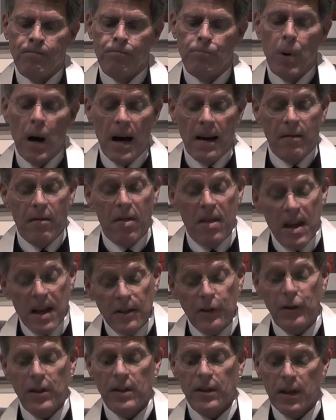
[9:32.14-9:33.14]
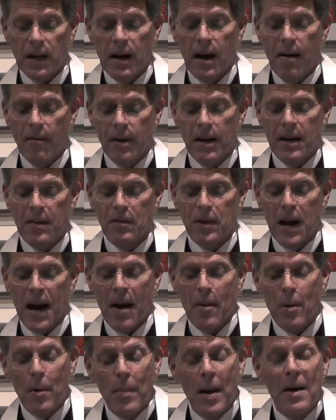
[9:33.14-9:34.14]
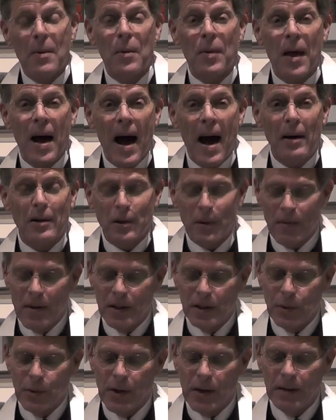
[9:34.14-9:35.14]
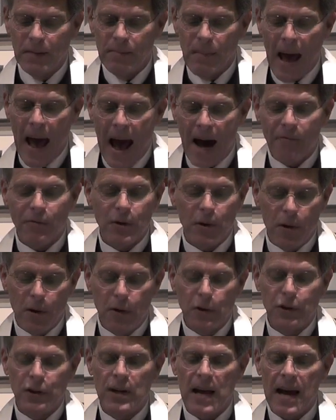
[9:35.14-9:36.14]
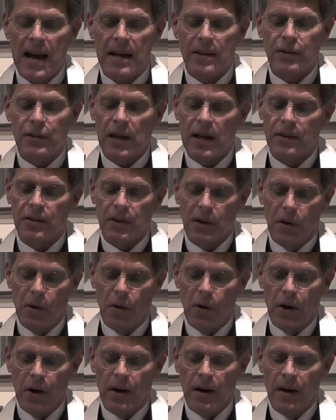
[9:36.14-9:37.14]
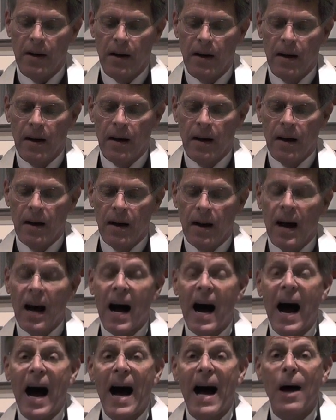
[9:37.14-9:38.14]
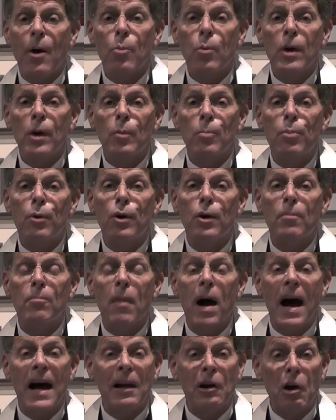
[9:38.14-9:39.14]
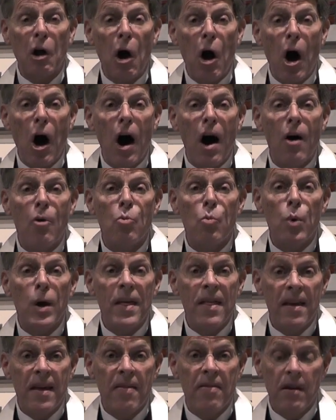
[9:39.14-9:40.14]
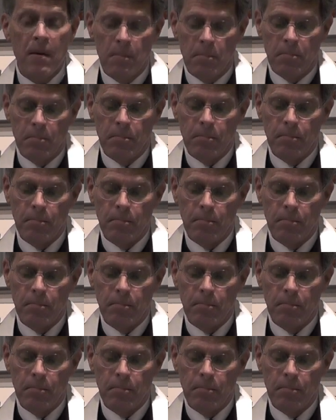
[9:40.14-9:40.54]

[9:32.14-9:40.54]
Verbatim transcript: But this is the covenant that I will make with the house of Israel after those days, says the Lord. I will put my law within them,